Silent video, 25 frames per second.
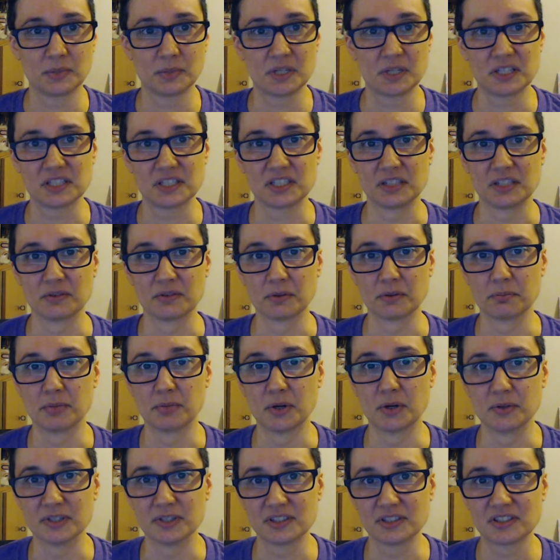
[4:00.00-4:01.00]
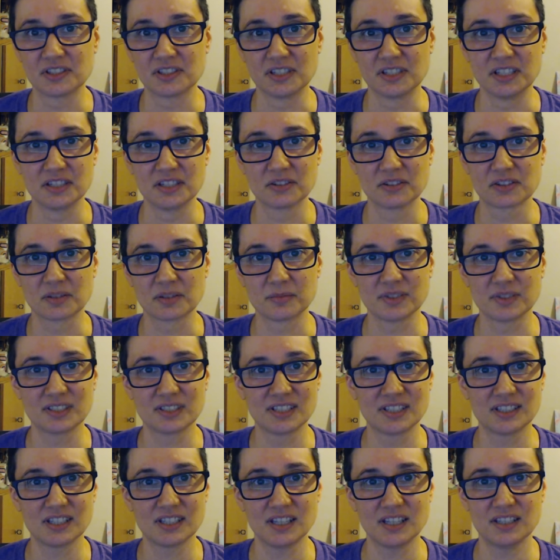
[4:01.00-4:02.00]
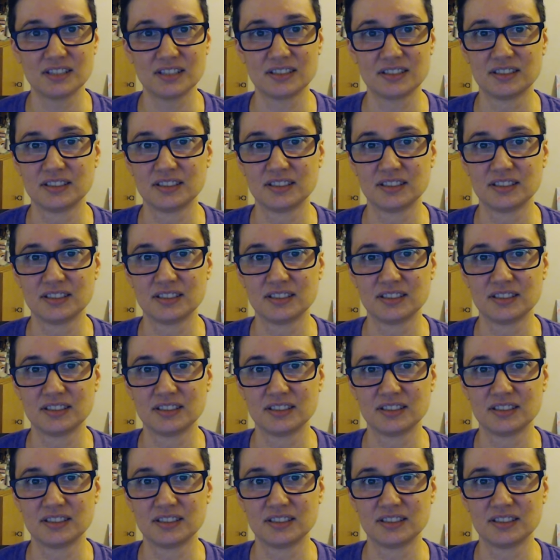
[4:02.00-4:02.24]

secret bonus scene or something like that?